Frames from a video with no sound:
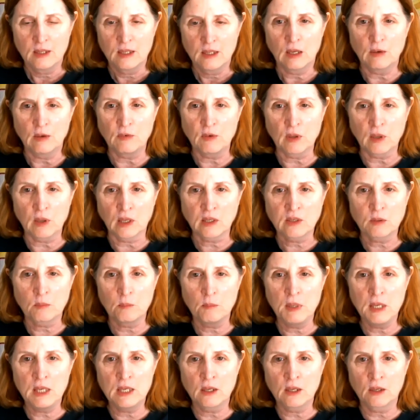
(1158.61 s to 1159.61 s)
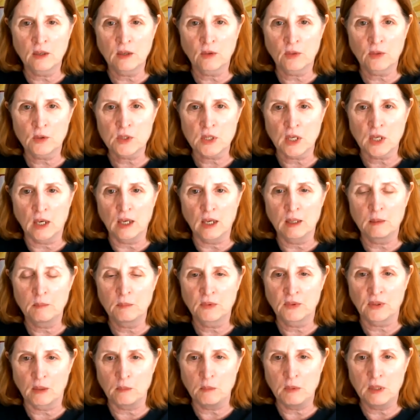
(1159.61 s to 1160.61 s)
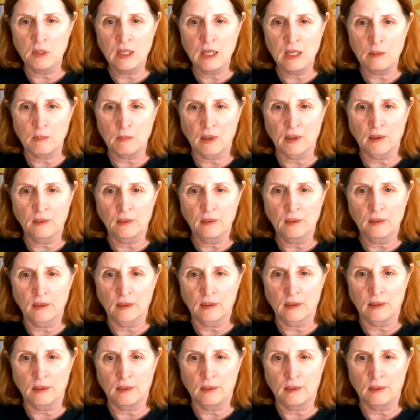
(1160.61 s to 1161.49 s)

If you'd like to meet another time, send me an email